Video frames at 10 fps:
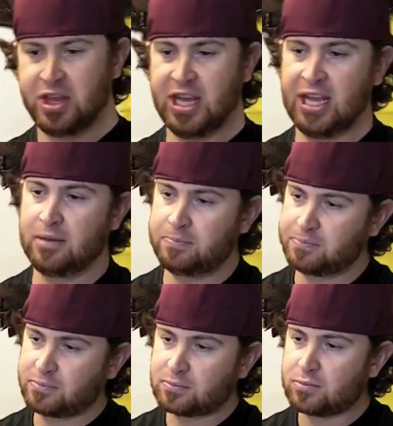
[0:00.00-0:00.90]
The
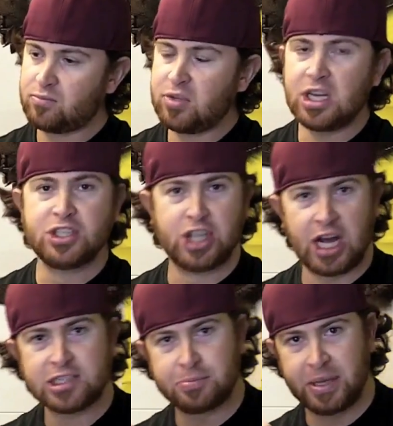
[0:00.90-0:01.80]

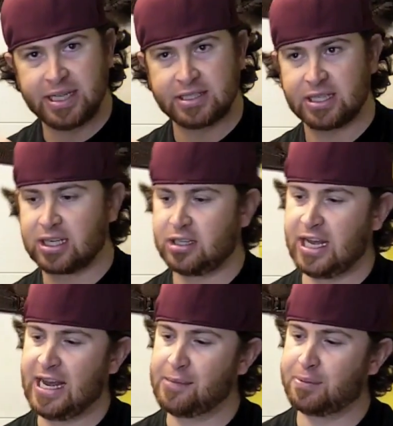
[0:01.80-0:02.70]
adjustment
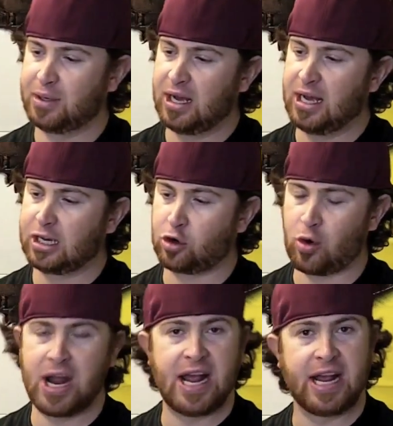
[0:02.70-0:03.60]
clamp
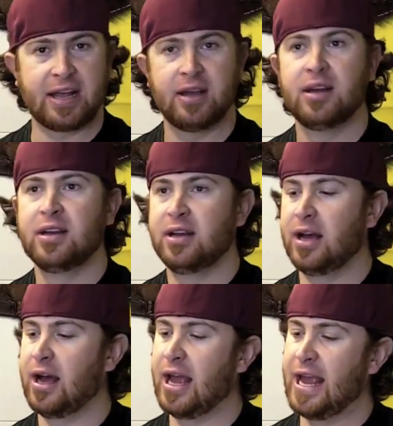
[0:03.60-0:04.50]
crank
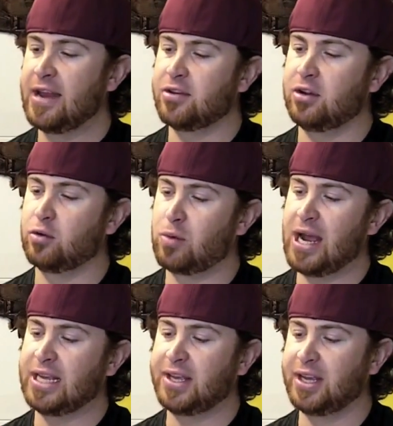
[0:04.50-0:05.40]
handle
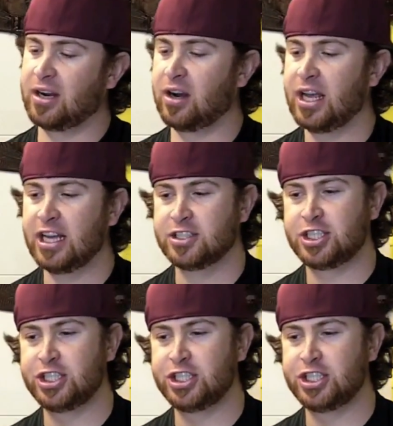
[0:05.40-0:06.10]
right here is